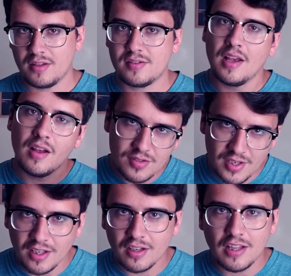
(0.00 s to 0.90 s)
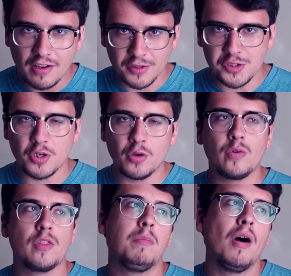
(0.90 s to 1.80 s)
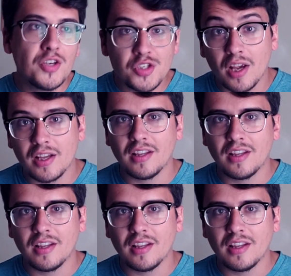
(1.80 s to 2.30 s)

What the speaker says: It sounds like a clever joke with a punchline